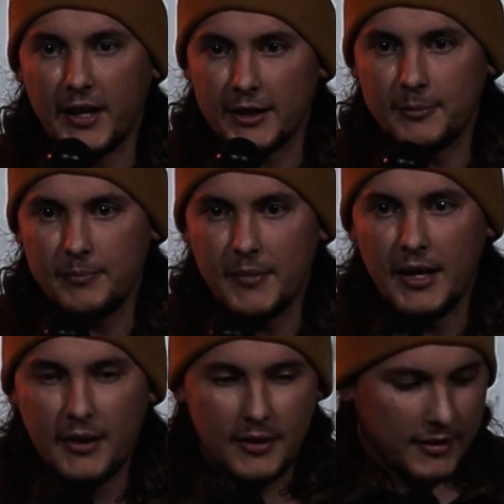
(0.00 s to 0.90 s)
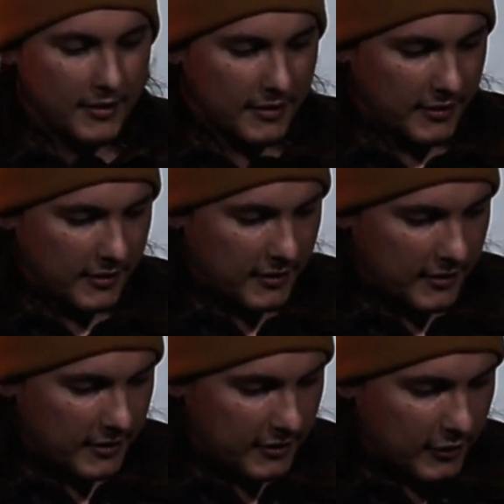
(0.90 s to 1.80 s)
to fuck them?
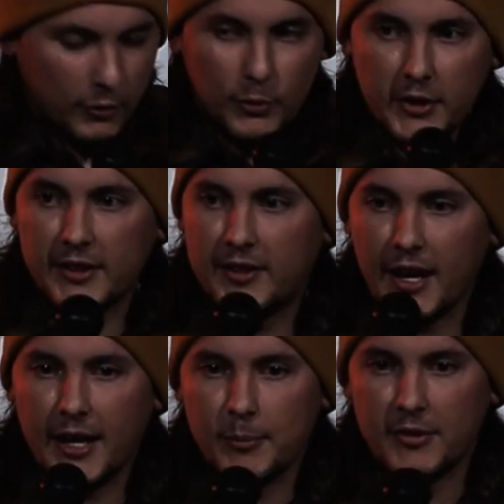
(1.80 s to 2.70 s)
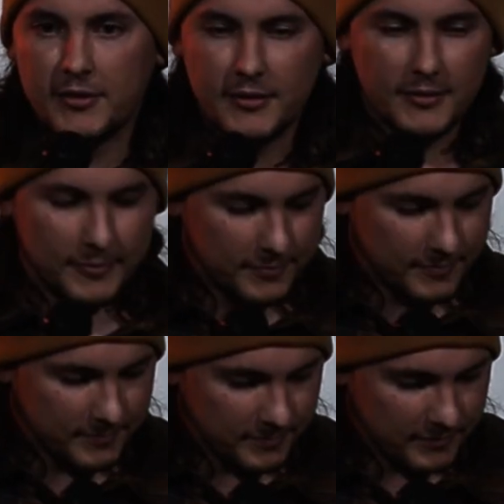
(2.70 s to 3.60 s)
Those were good times.
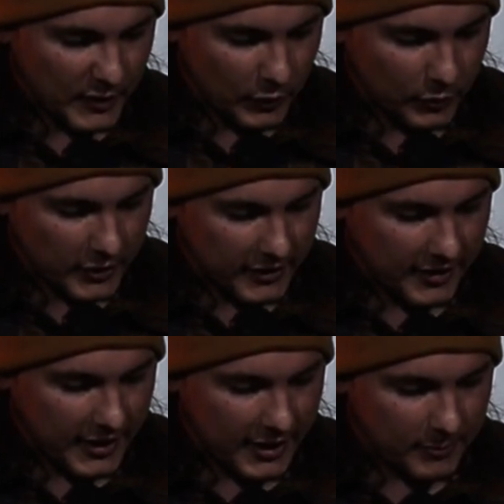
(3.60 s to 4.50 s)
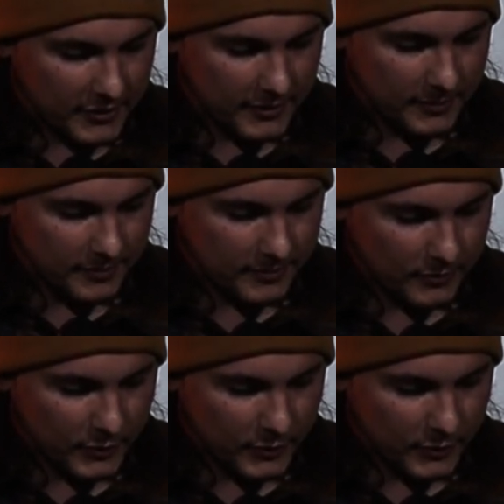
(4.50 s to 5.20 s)
Those were good times.